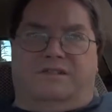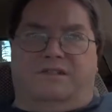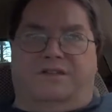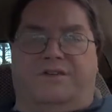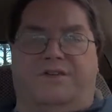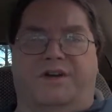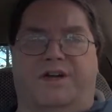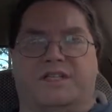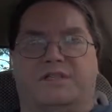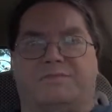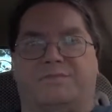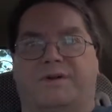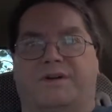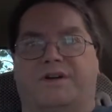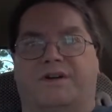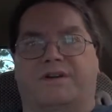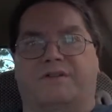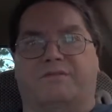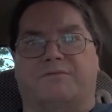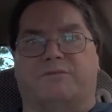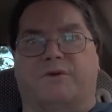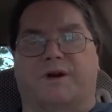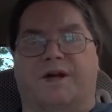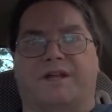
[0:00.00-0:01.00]

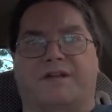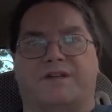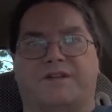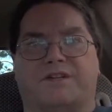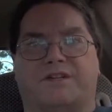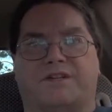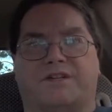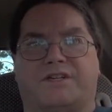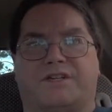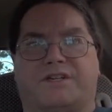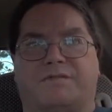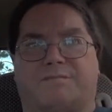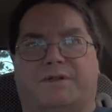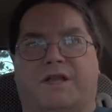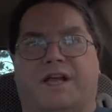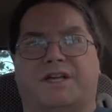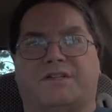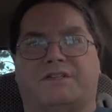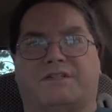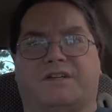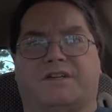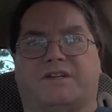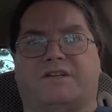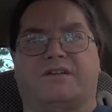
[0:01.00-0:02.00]
transparent whitish
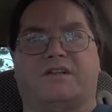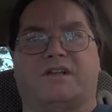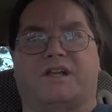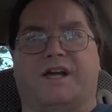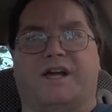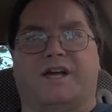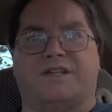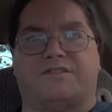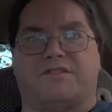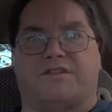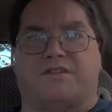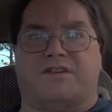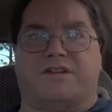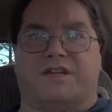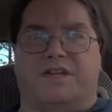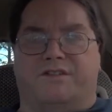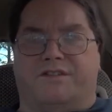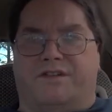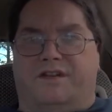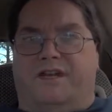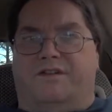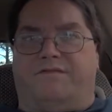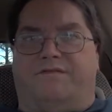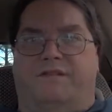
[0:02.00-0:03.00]
plastic or glass underneath
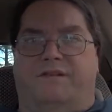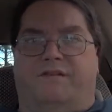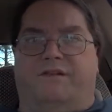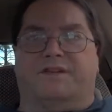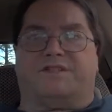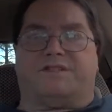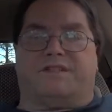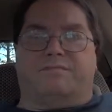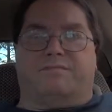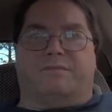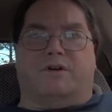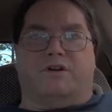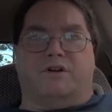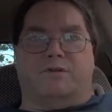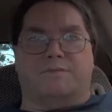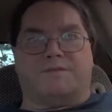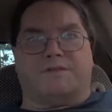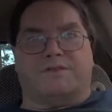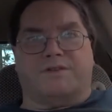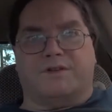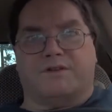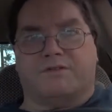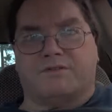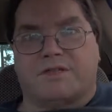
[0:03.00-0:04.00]
it. Had fluorescent bulbs
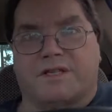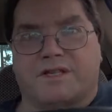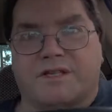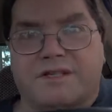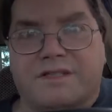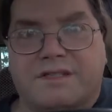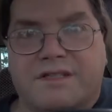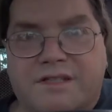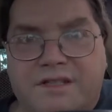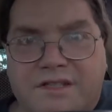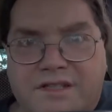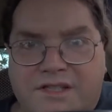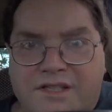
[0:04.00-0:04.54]
in the old days.